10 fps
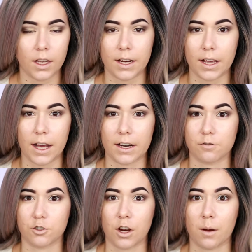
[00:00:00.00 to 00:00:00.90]
any kind
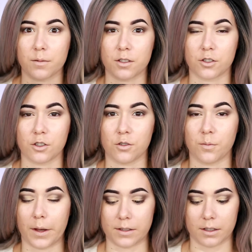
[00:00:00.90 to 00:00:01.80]
of drops to
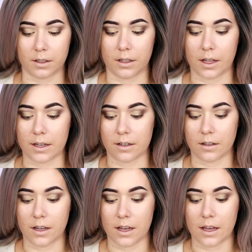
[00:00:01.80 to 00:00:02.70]
basically like
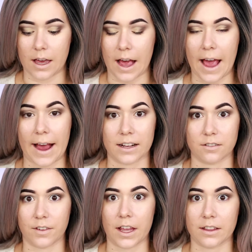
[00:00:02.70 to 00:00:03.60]

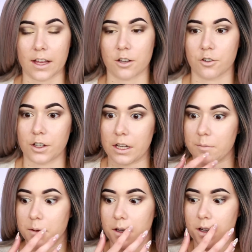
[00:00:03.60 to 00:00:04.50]
activate that
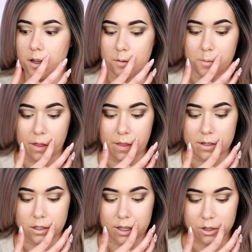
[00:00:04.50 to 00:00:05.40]
cream. But
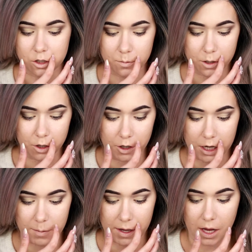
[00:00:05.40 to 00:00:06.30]
these are like super
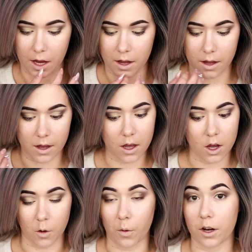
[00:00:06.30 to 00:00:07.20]
creamy,
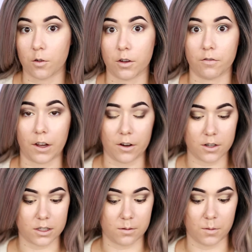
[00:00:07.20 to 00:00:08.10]
went on
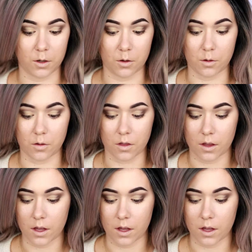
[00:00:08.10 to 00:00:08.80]
very smooth,